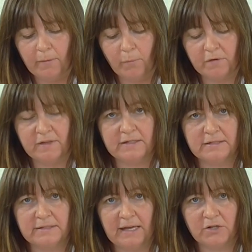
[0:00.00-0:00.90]
one of the
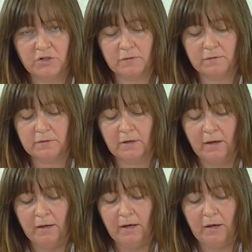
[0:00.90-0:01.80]
intersections
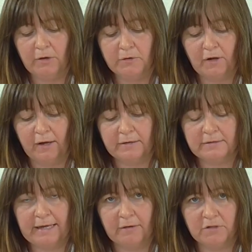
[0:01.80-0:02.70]
and
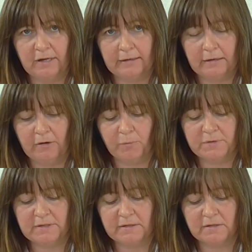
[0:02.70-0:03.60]
down diagonally
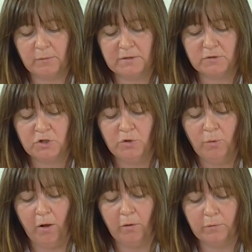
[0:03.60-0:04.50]
opposite, so it's
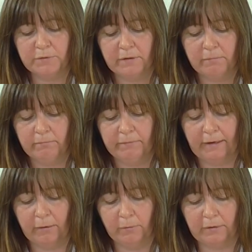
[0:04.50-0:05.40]
two holes,
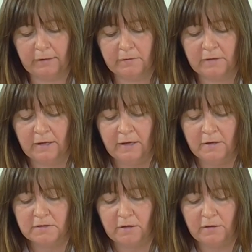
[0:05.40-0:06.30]
that one is.
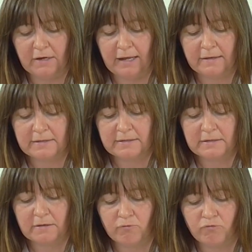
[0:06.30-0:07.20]
So the
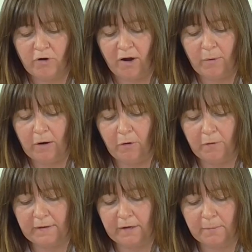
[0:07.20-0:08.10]
next row
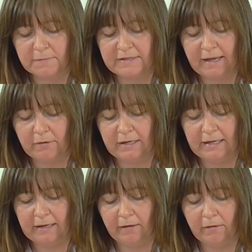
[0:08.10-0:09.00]
along that comes down
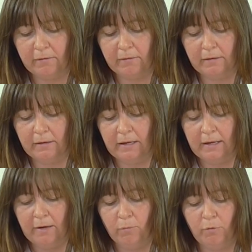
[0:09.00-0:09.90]
here
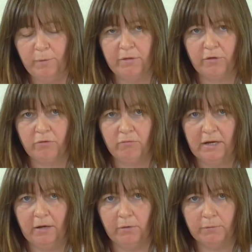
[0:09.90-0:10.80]
will be the
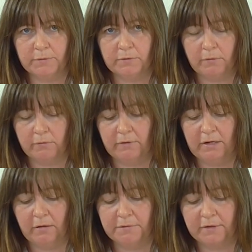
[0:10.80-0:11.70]
three holes. The
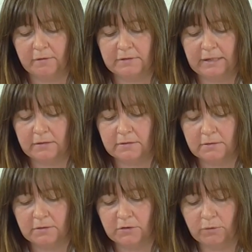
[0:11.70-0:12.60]
three holes go next
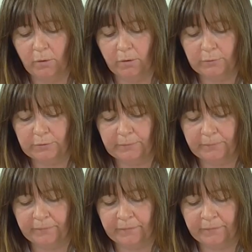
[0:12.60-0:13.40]
to the two holes.